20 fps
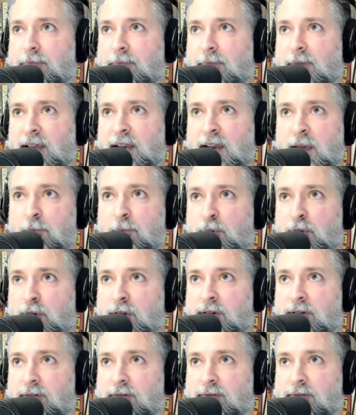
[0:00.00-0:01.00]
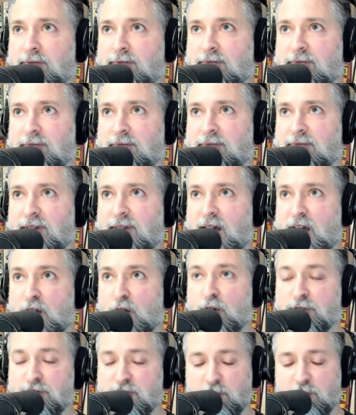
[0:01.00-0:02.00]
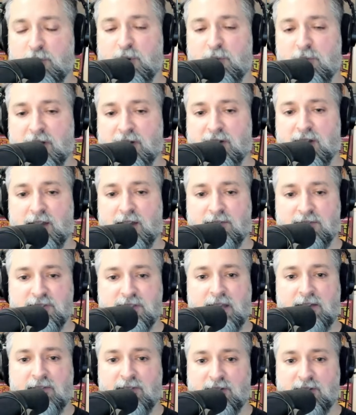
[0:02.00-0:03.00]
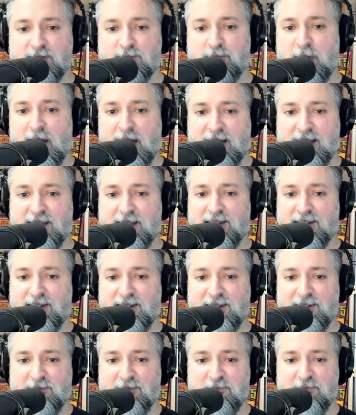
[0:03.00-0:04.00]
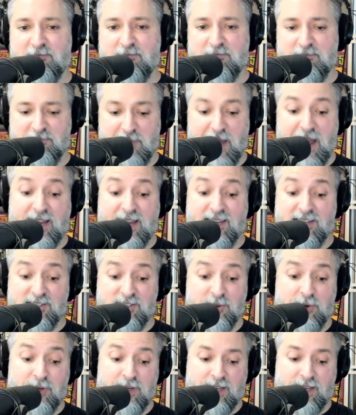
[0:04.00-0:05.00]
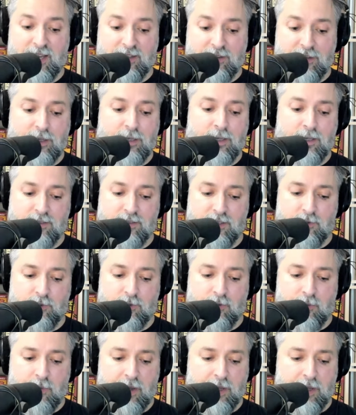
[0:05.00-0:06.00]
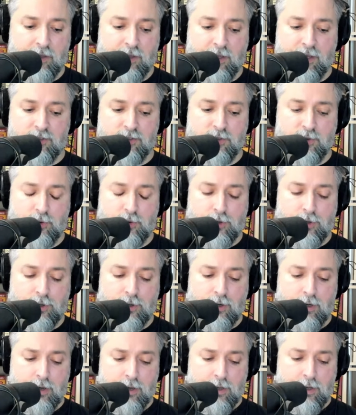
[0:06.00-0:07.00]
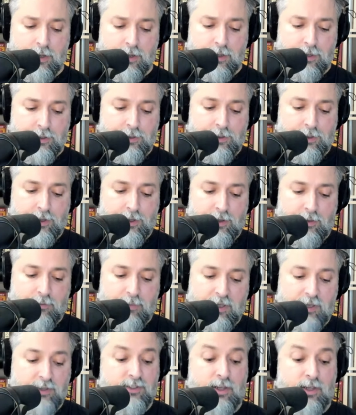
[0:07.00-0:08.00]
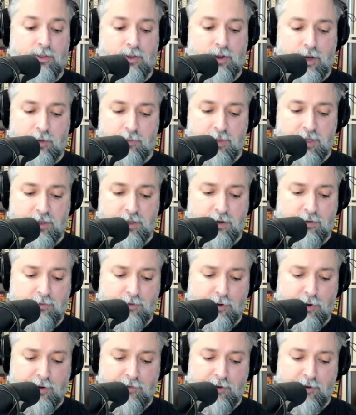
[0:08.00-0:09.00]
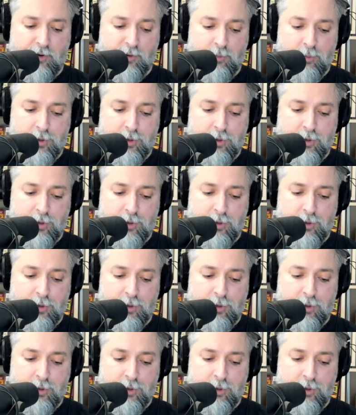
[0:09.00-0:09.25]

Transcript: And I also put my life savings back into it again, like I did with my LA store, because I thought I'd be there forever.